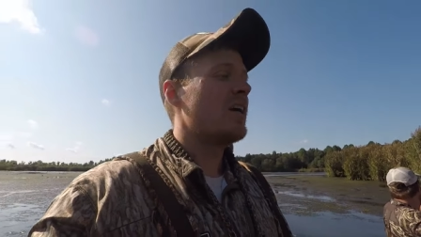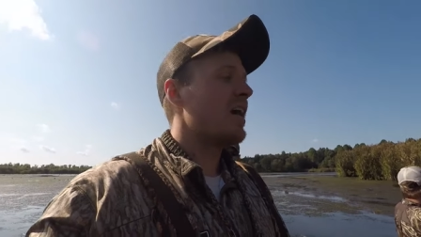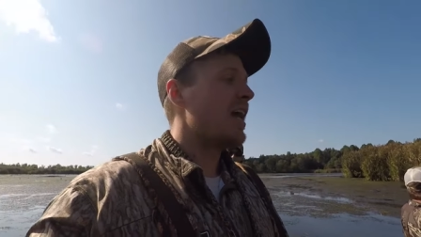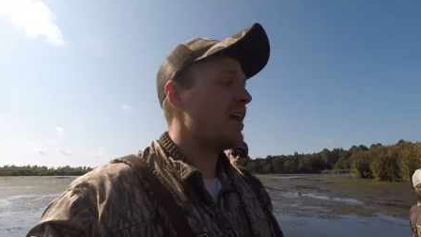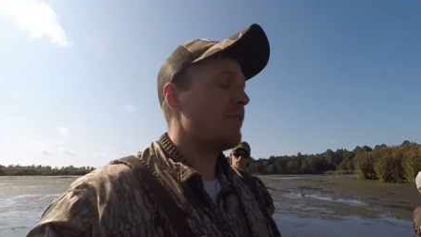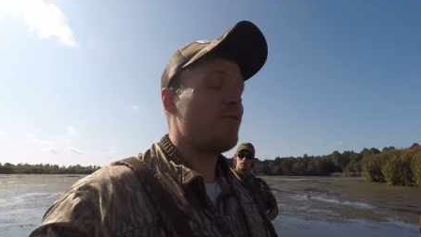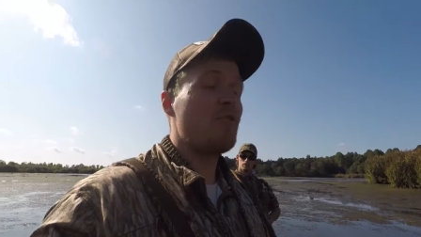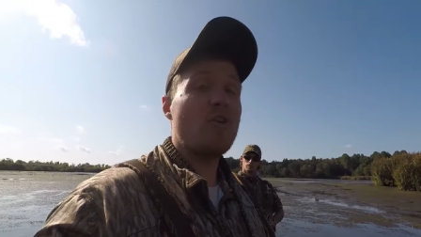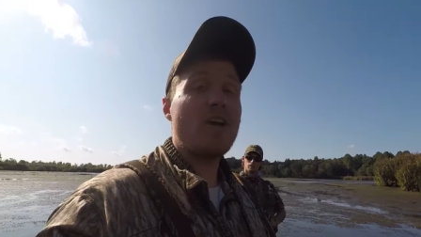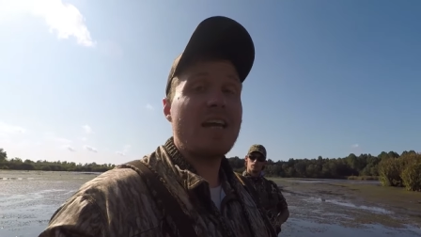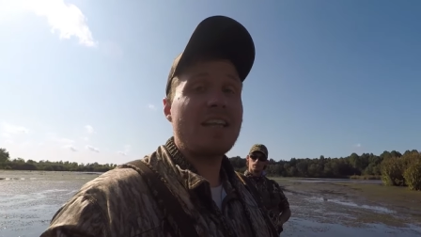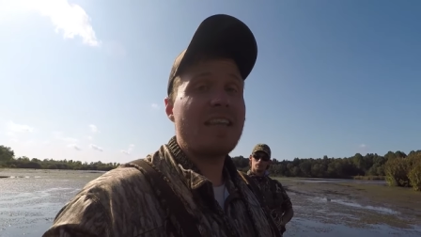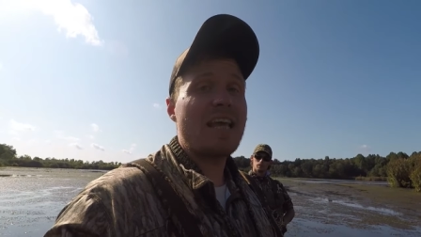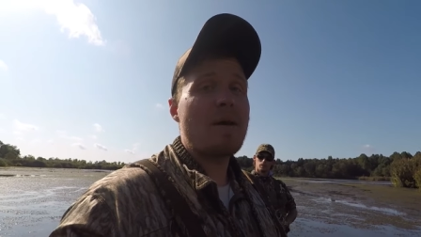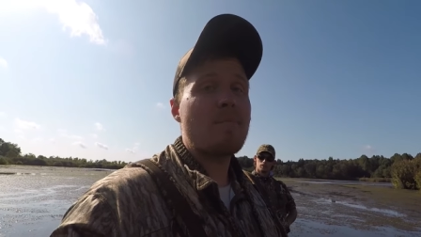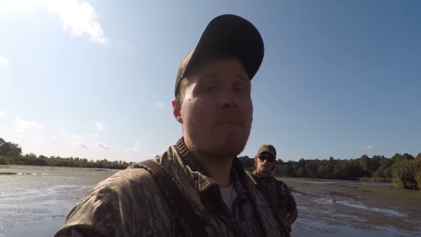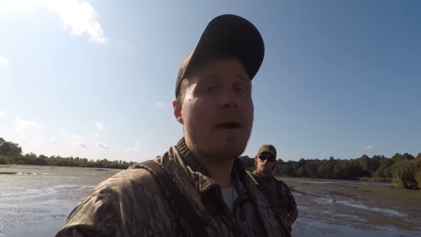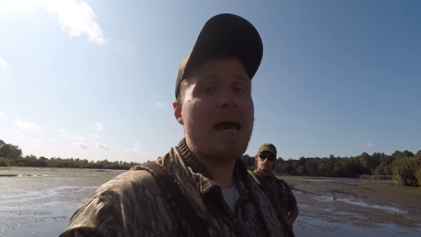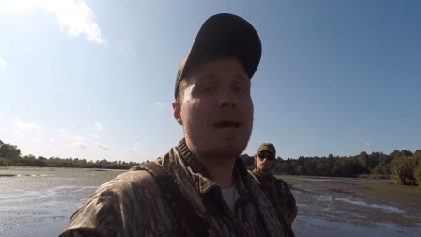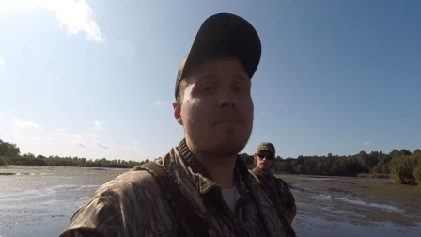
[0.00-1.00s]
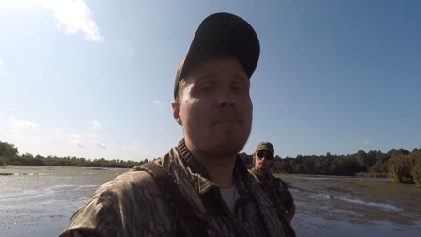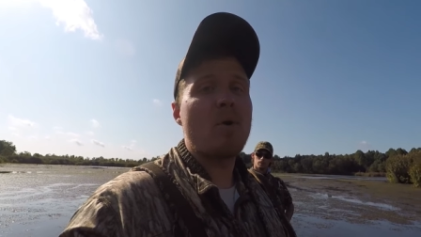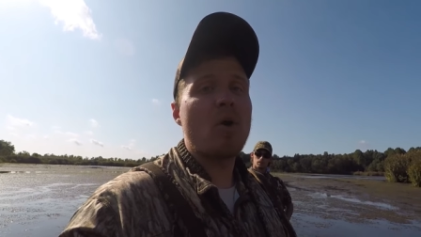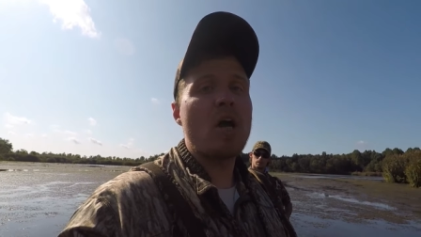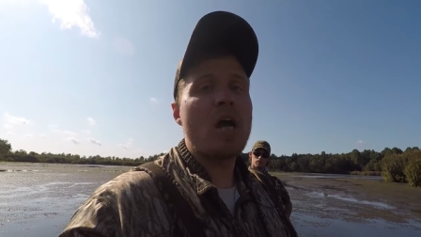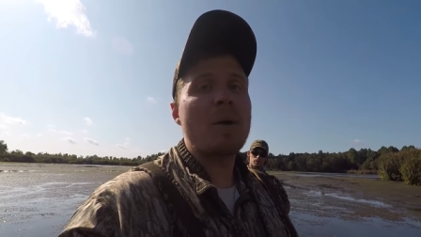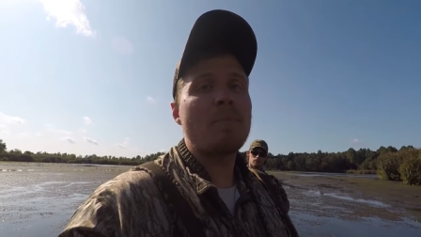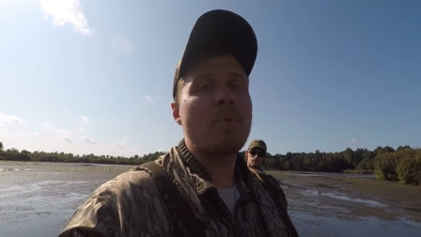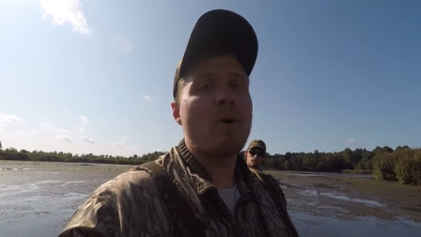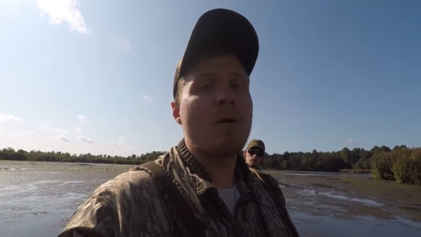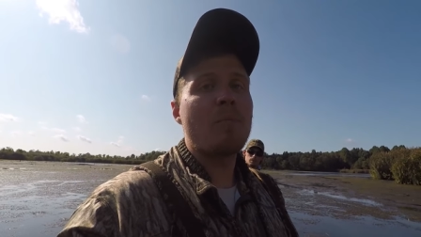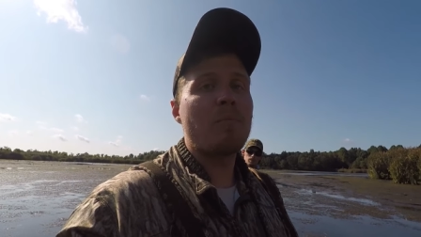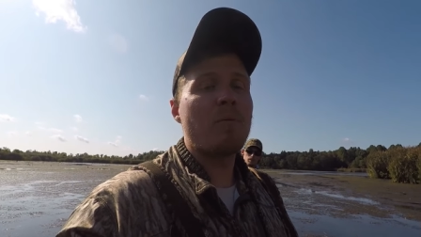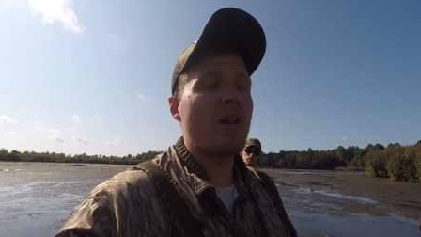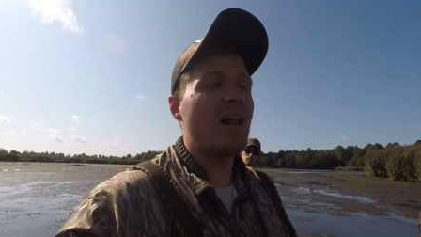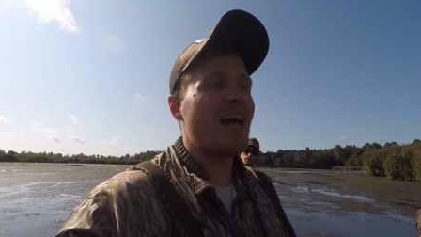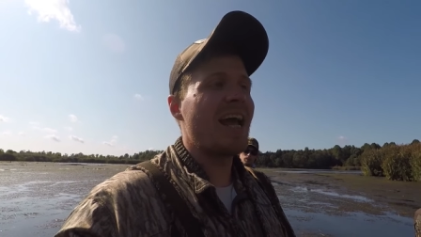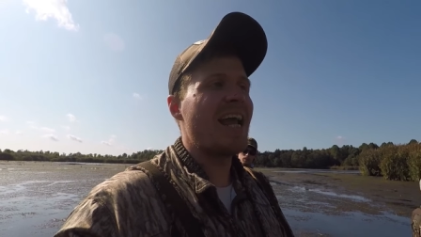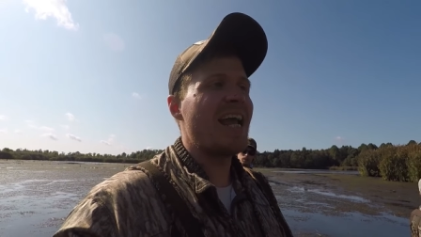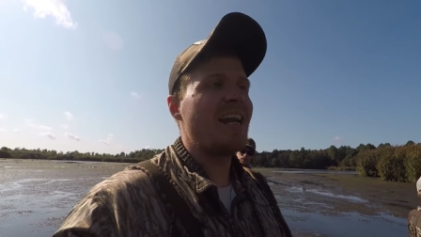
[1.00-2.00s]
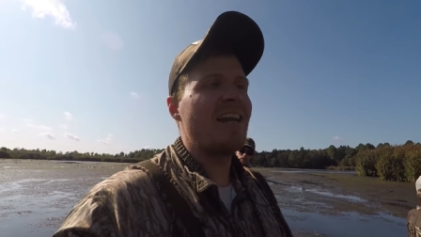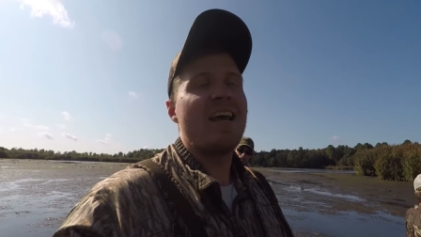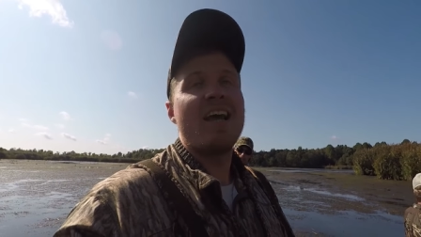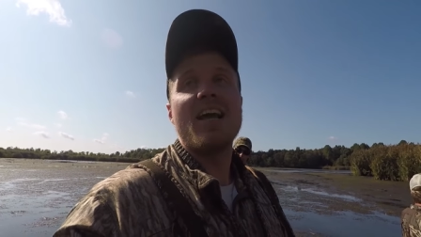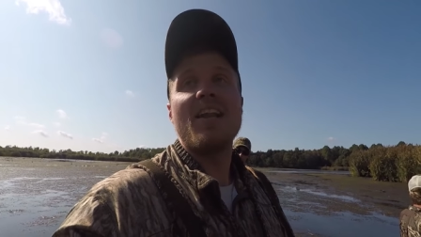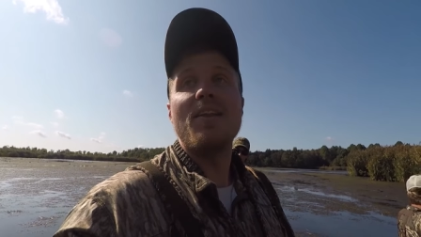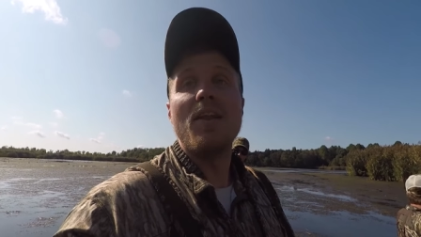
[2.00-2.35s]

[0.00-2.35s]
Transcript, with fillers: If you get that bad boy up on plane,